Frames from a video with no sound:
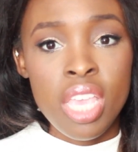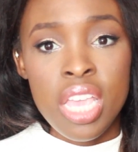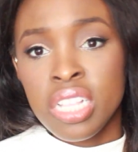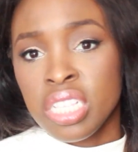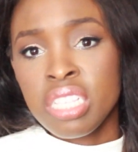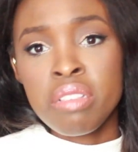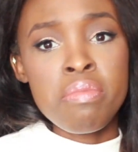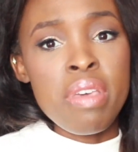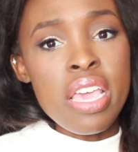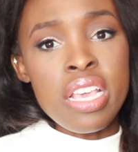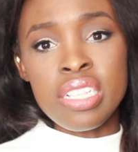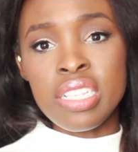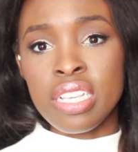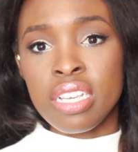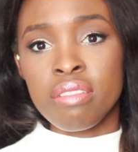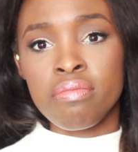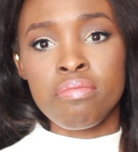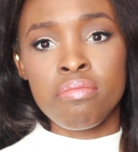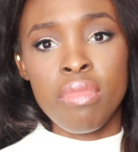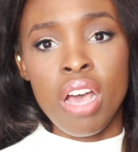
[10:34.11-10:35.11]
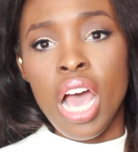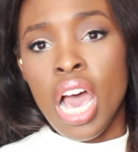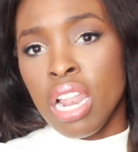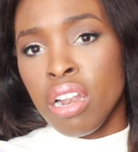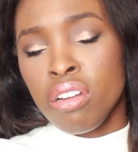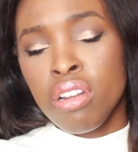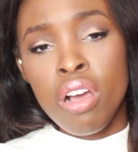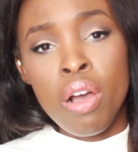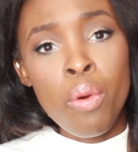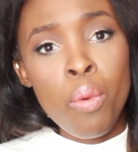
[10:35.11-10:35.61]
It's amazing.
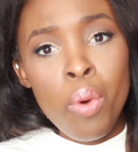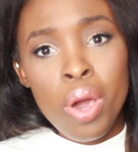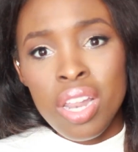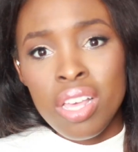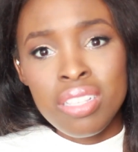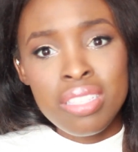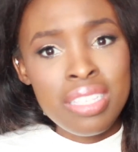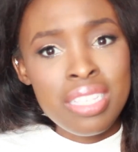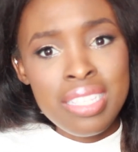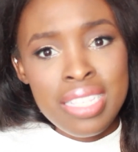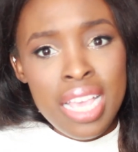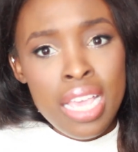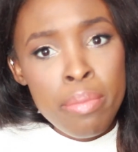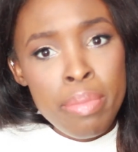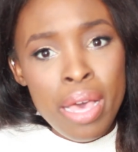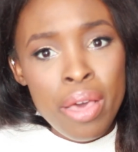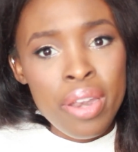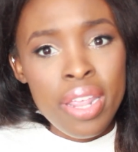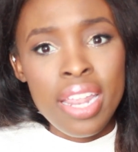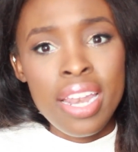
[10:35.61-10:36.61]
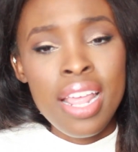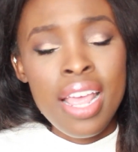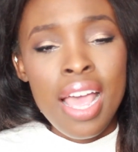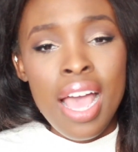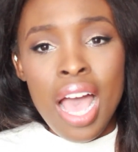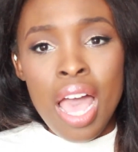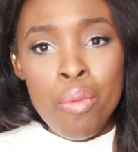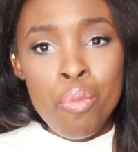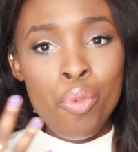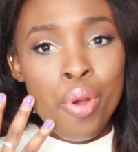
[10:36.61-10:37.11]
I don't know what else to say about it.
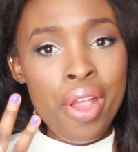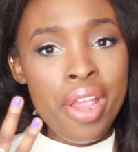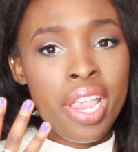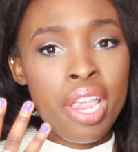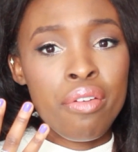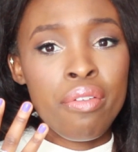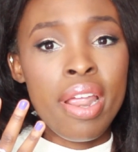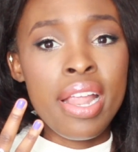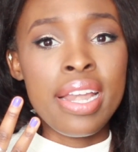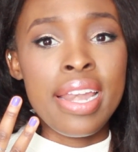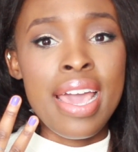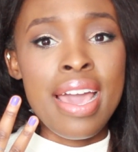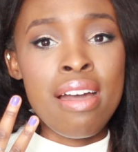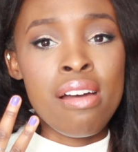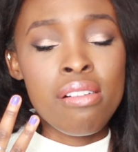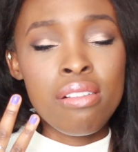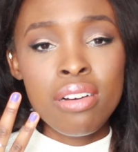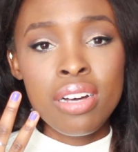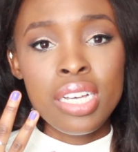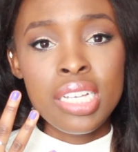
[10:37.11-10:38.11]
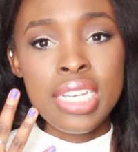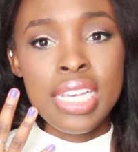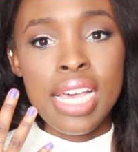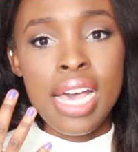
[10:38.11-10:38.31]
I'm wearing it right now.